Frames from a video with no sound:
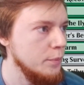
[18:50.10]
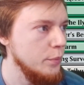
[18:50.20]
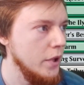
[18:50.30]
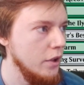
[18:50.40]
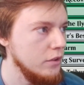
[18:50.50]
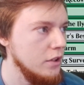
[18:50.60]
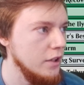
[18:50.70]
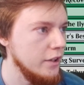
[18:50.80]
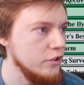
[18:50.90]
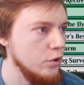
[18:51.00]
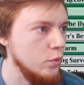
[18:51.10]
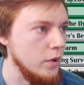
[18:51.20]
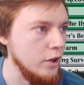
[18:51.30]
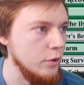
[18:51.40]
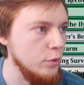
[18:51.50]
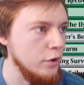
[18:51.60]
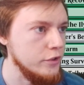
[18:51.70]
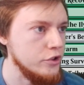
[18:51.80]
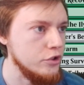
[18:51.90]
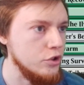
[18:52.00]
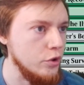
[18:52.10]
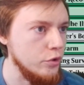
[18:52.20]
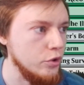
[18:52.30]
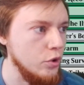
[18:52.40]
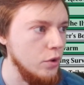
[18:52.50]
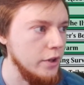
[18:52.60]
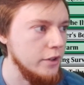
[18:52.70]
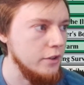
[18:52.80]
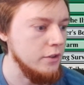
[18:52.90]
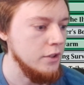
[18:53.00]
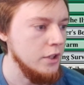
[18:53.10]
Pelt Collector, Werewolf, Stonecoil.